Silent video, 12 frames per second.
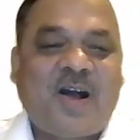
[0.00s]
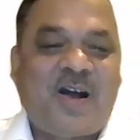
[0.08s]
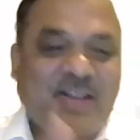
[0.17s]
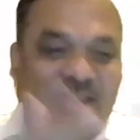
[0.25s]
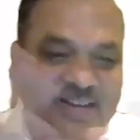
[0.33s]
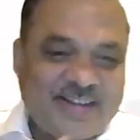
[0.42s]

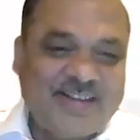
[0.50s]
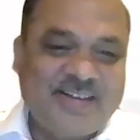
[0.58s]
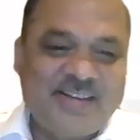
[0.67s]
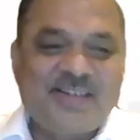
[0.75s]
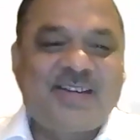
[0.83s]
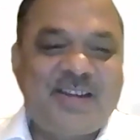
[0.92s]
On the
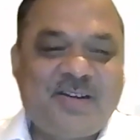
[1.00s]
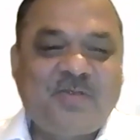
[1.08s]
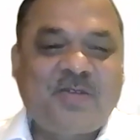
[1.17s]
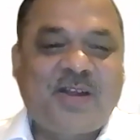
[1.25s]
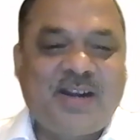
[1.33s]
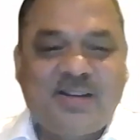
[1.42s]
other side,
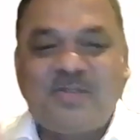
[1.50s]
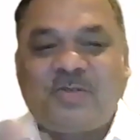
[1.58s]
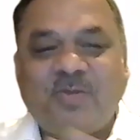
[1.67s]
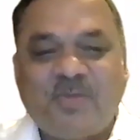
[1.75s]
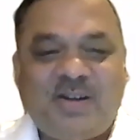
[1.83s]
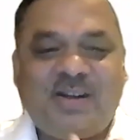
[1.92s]
you had this
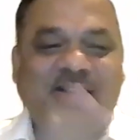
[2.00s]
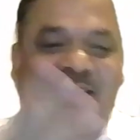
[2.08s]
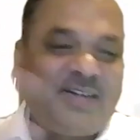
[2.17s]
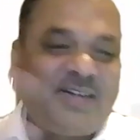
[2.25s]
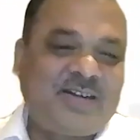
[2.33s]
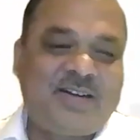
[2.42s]
whole
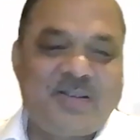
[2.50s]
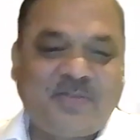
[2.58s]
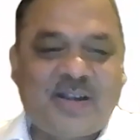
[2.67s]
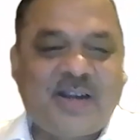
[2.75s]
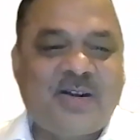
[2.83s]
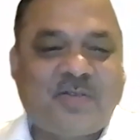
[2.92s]
digital
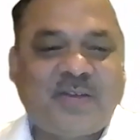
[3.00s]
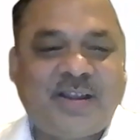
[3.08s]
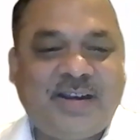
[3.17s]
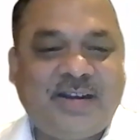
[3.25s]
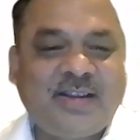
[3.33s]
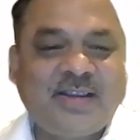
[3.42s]
divide of
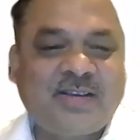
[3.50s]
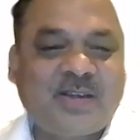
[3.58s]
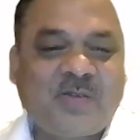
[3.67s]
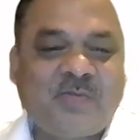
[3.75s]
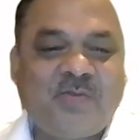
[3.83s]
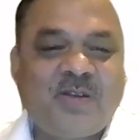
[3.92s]

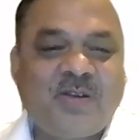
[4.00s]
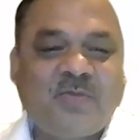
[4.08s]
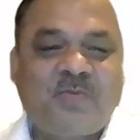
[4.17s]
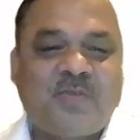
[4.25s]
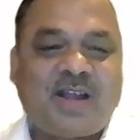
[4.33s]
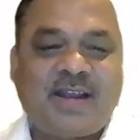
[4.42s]
ITSM where you
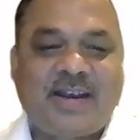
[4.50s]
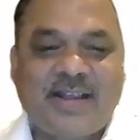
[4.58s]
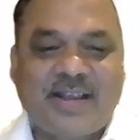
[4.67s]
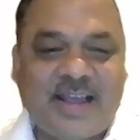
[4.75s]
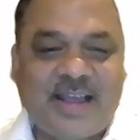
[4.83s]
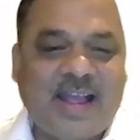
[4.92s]
plan a
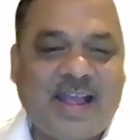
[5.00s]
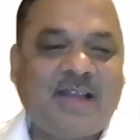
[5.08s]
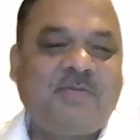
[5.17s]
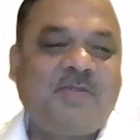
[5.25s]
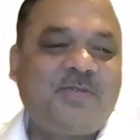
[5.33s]
cab,